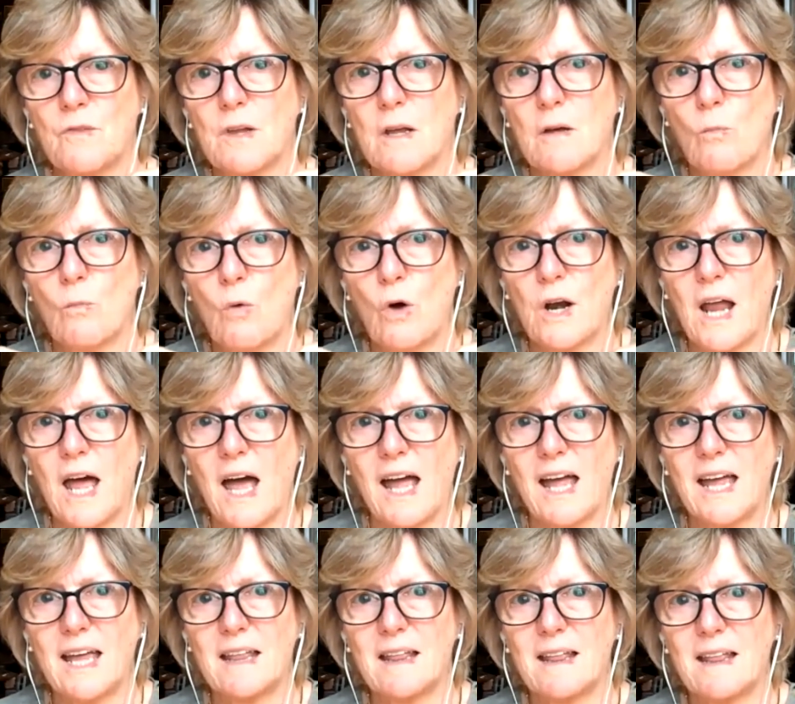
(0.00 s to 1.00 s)
what
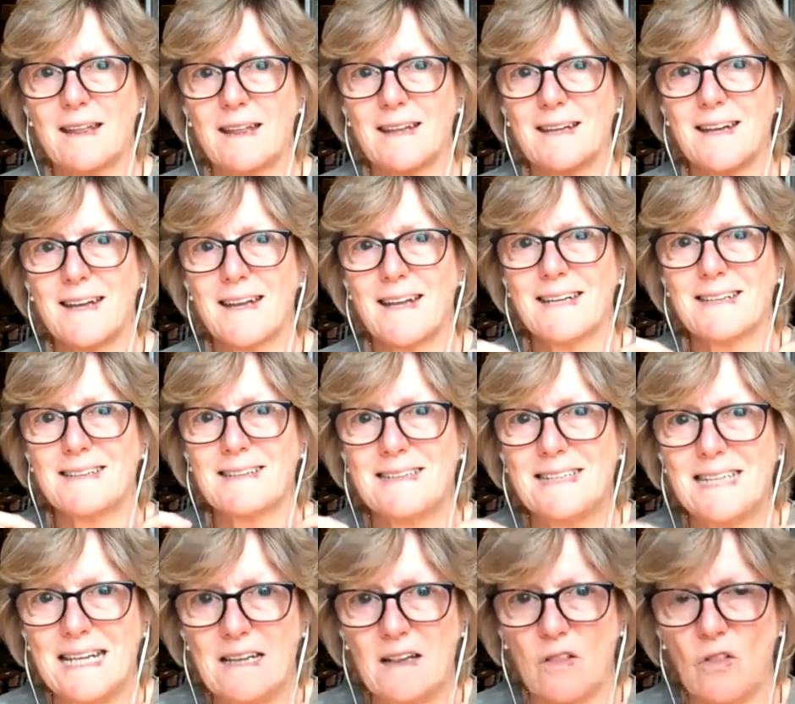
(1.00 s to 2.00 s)
I
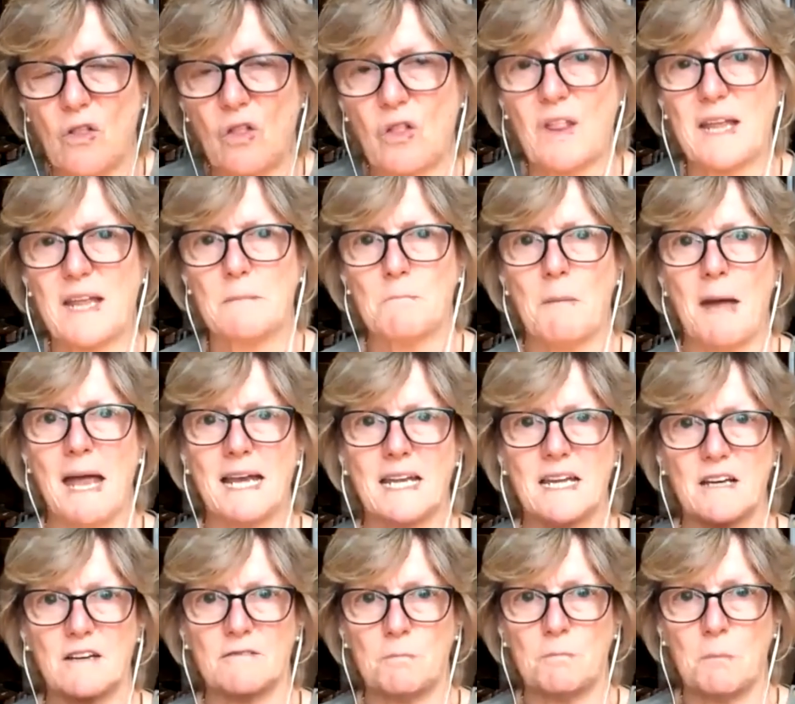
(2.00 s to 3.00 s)
didn't see many
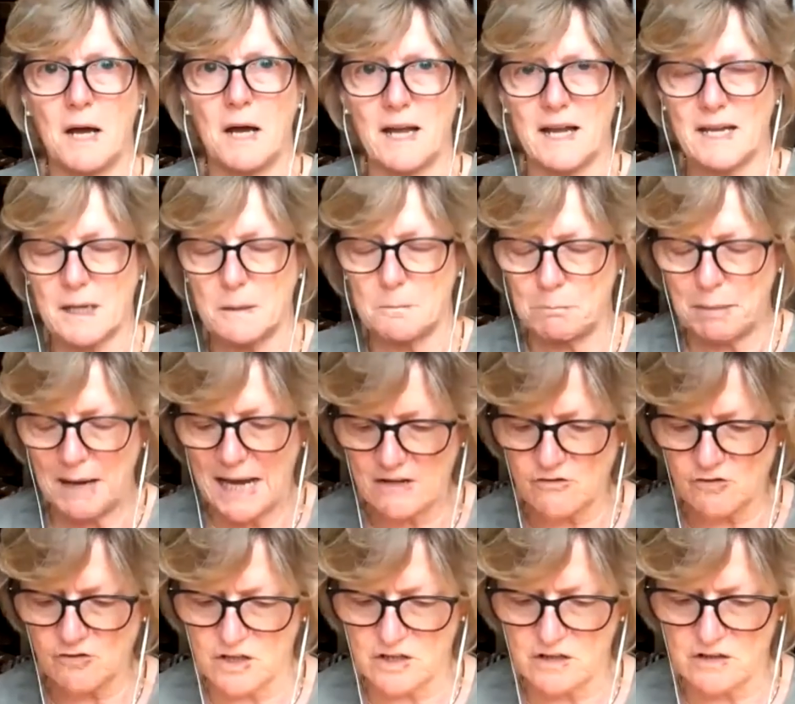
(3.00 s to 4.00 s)
of my
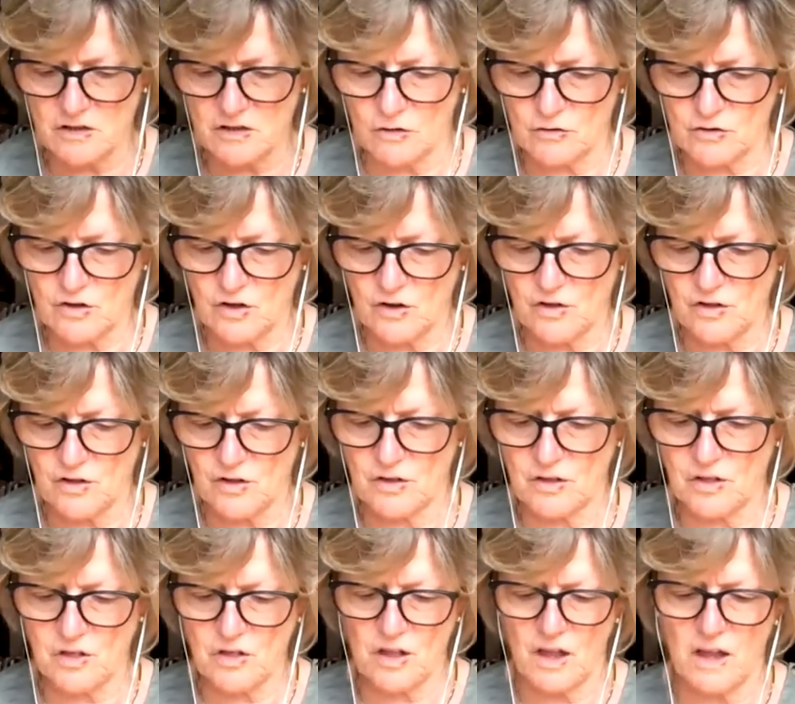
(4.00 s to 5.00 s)
compatriot doctors and
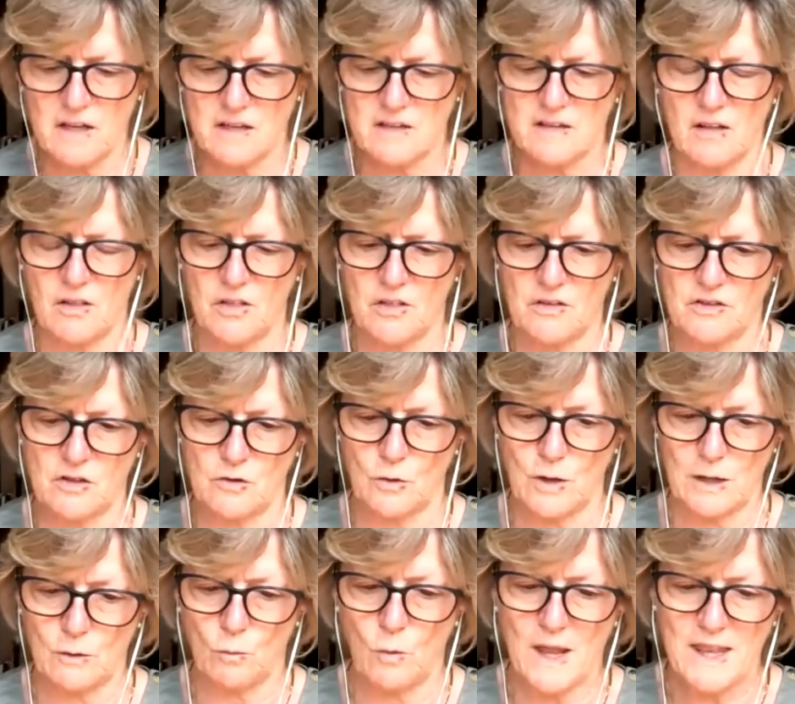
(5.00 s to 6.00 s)
scientists
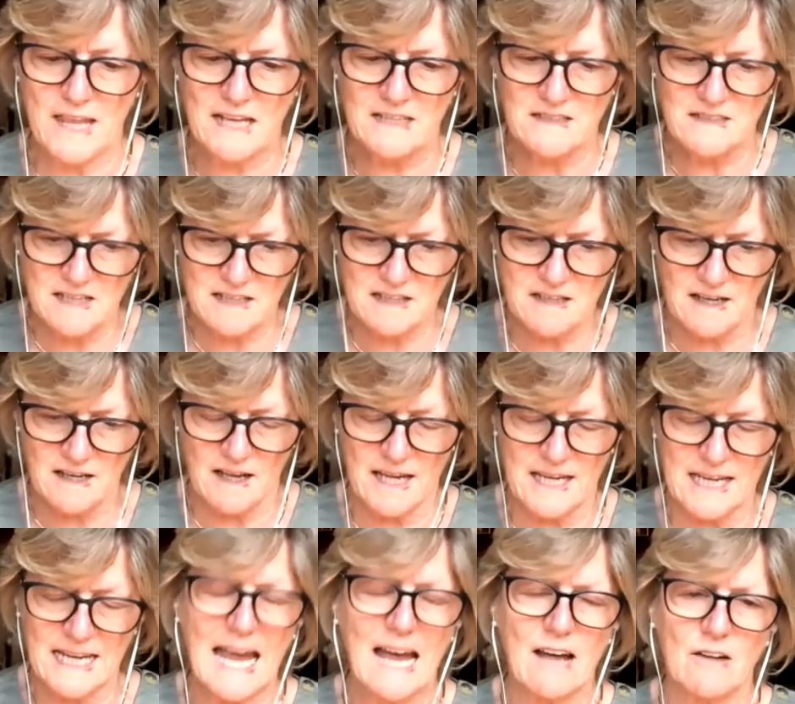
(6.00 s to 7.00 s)
doing when they did
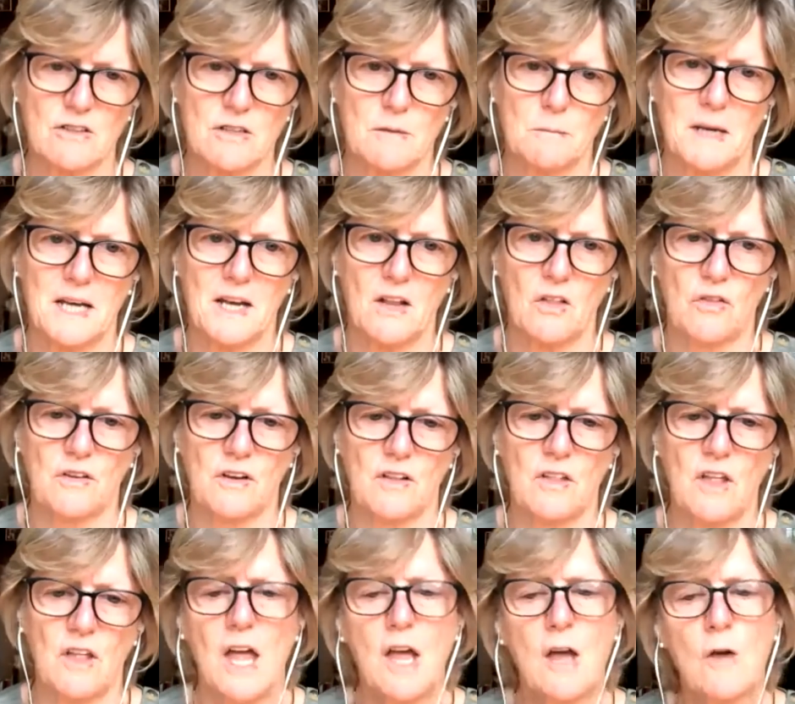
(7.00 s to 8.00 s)
encounter ministers
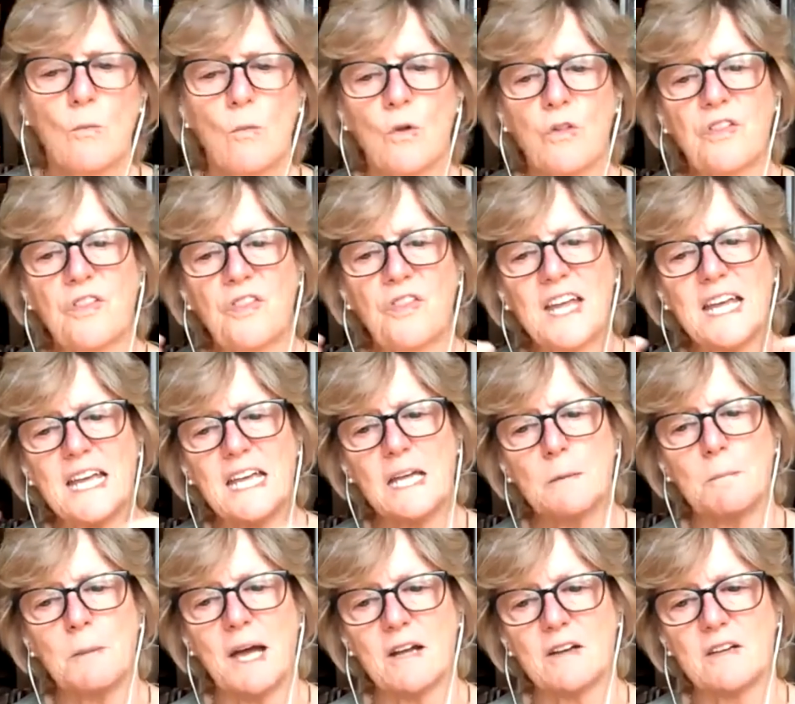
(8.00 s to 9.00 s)
was thinking
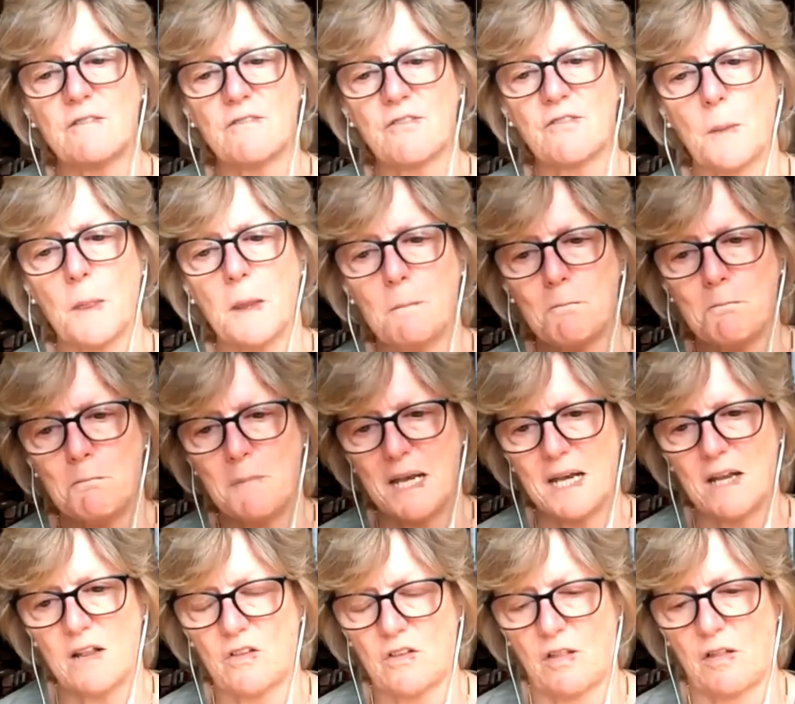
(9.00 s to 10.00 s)
about it from the
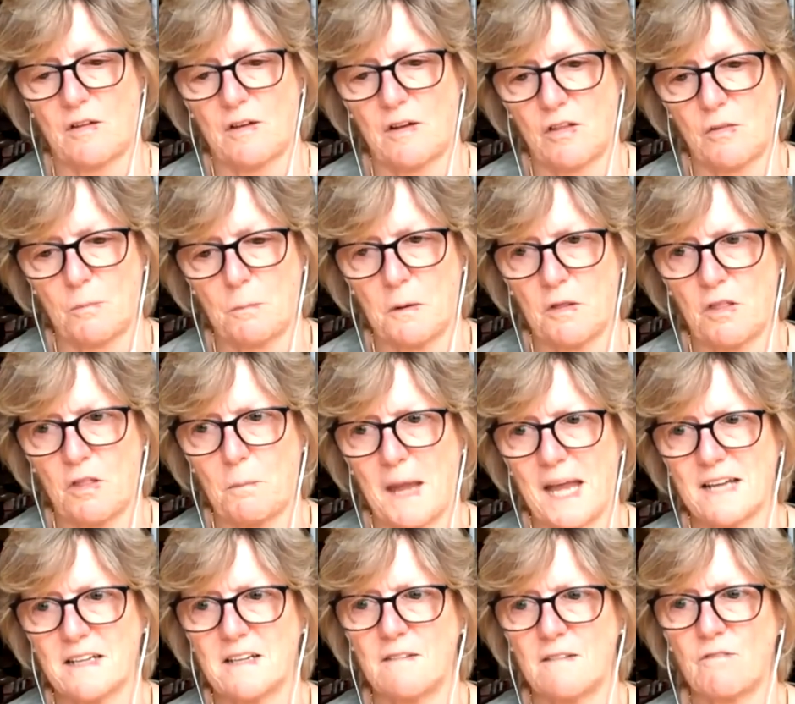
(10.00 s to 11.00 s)
minister's
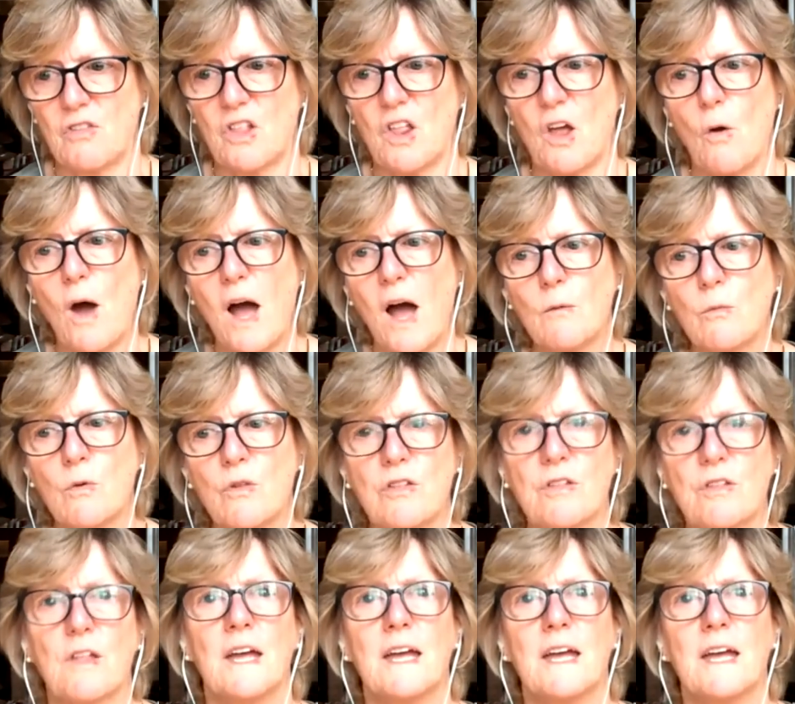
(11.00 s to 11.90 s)
perspective. So I was